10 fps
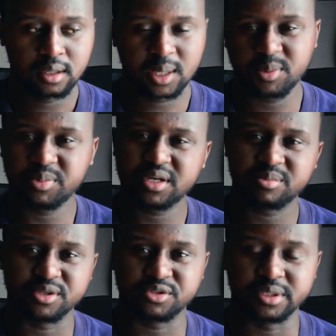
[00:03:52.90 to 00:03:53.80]
I'm a bit in
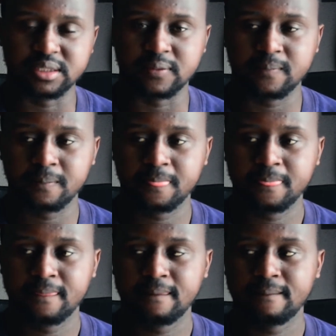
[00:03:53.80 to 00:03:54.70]
between,
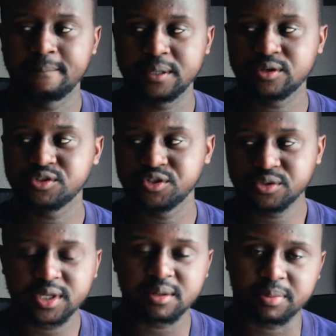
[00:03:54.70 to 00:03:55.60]
because you
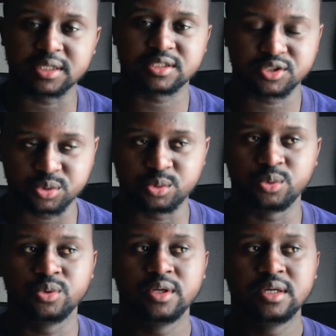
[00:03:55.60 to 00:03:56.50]
do get pastors
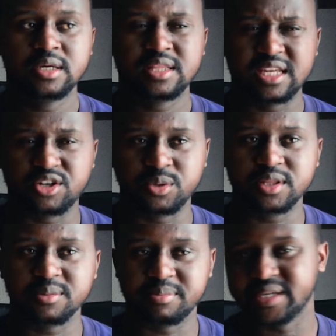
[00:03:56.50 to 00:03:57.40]
who they're
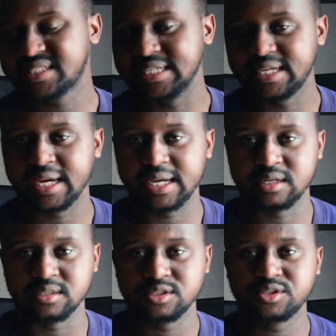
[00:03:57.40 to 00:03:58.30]
doing the best they
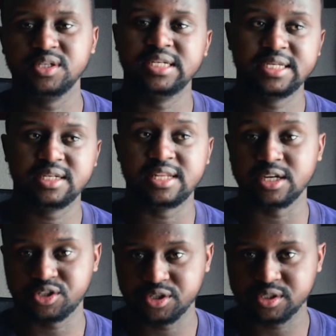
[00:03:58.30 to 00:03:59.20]
can to lead
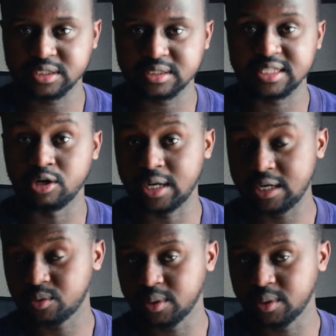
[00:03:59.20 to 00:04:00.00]
their churches the right